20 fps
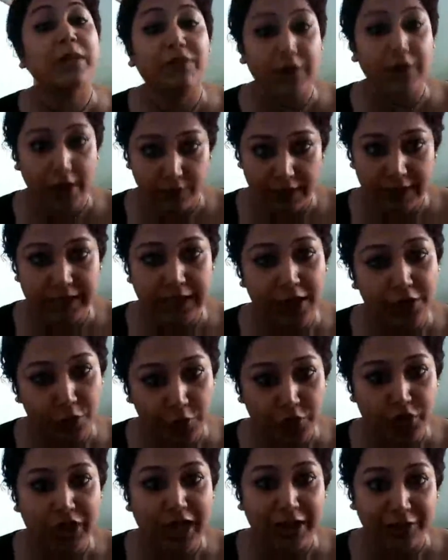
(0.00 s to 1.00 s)
favorites are
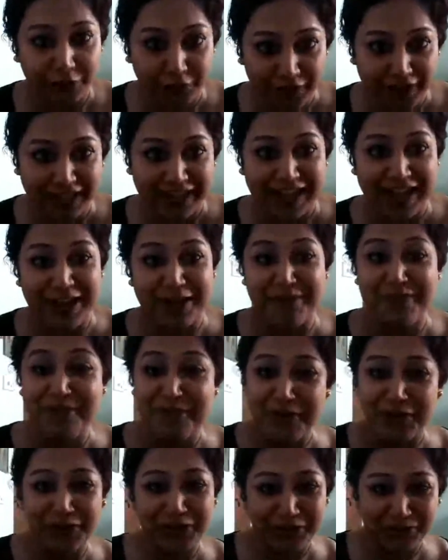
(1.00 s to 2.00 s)
Roja and Fana,
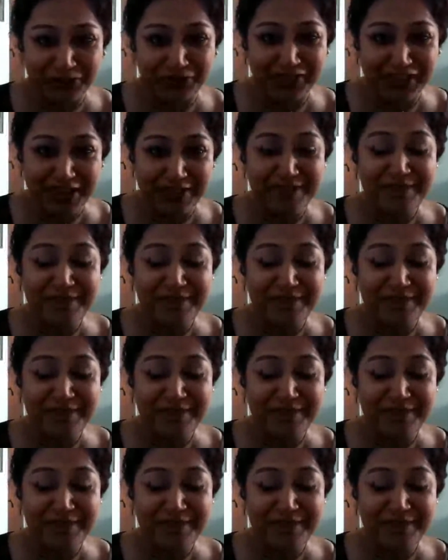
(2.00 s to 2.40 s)
both of them,